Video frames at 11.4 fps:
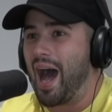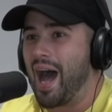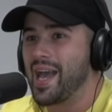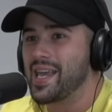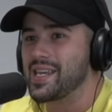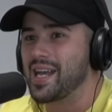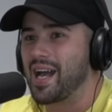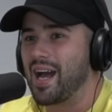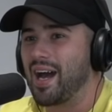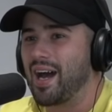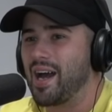I
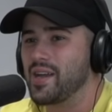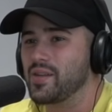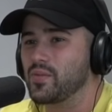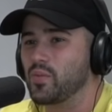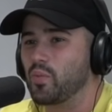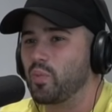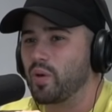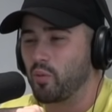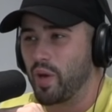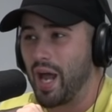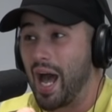I but
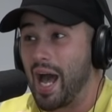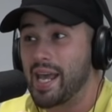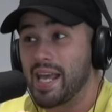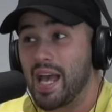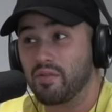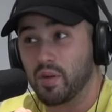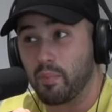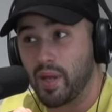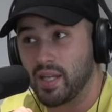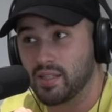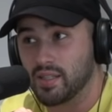when I have an
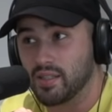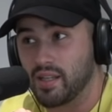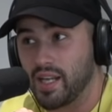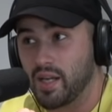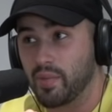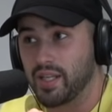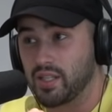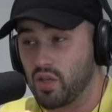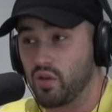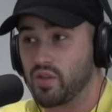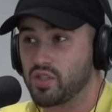opinion and I'm like,
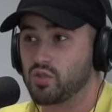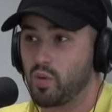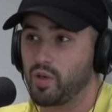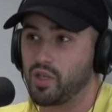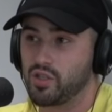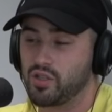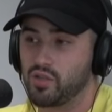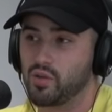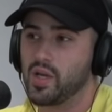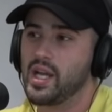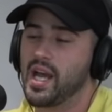yo, this is what we're gonna
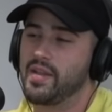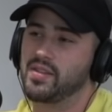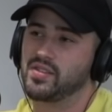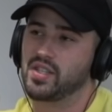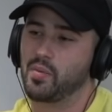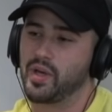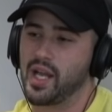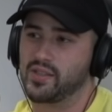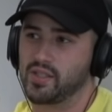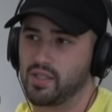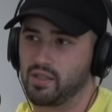do, and then someone
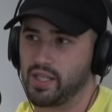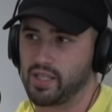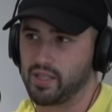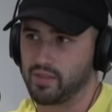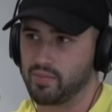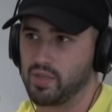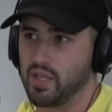has a like a